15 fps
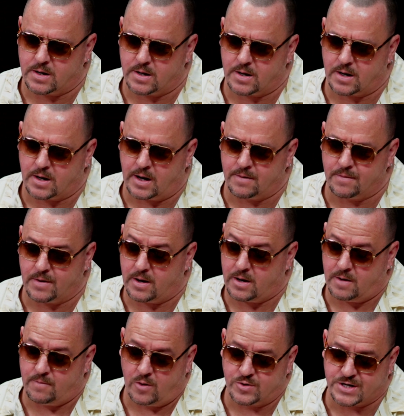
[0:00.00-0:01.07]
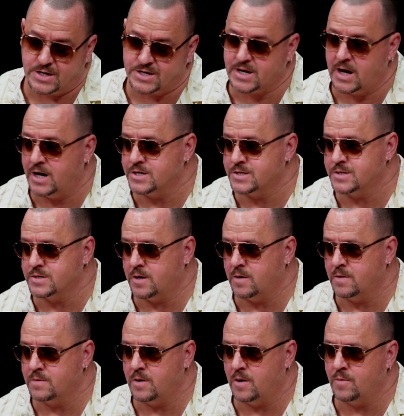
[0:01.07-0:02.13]
And most of these guys
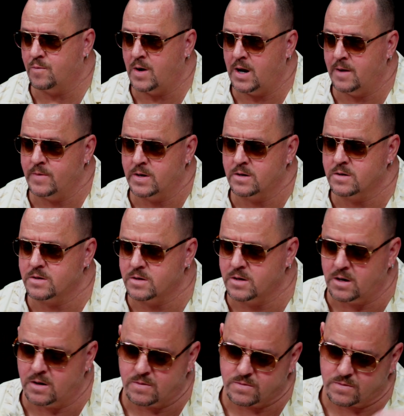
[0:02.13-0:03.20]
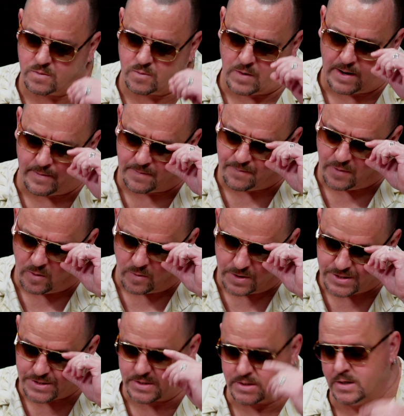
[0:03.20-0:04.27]
are rhyming
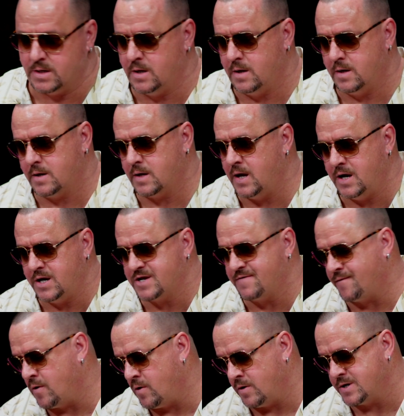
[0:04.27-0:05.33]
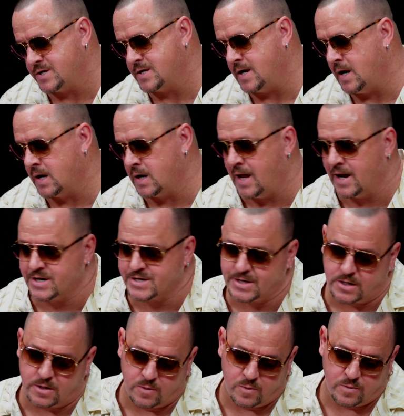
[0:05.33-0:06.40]
poets. Keats, Frost, I like Langston
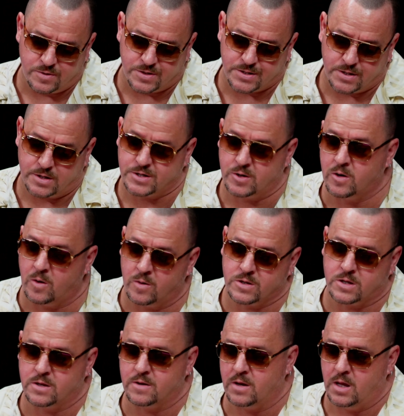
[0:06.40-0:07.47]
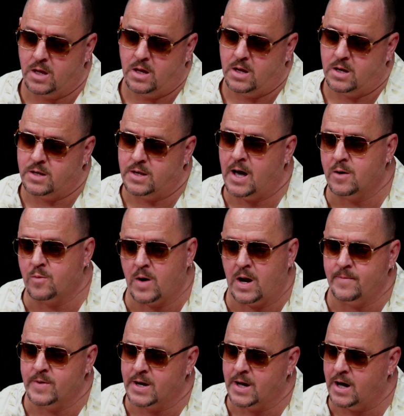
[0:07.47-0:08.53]
Hughes. So going to
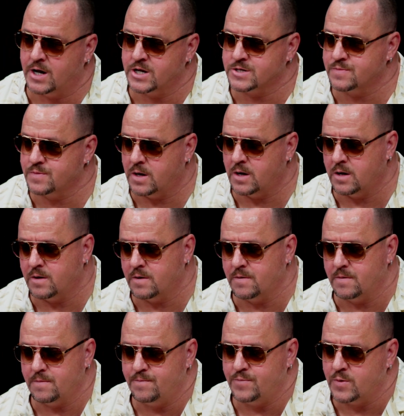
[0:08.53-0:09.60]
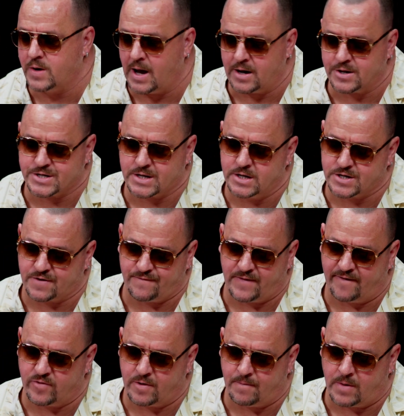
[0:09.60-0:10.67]
non-rhyming guys, Bukowski is a
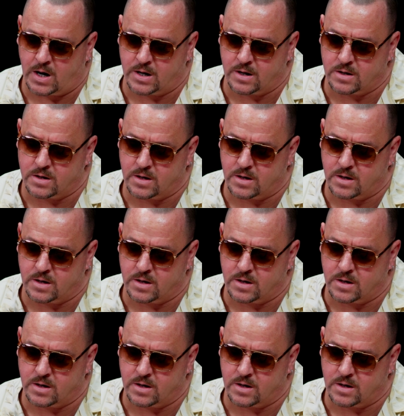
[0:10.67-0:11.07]
favorite of mine,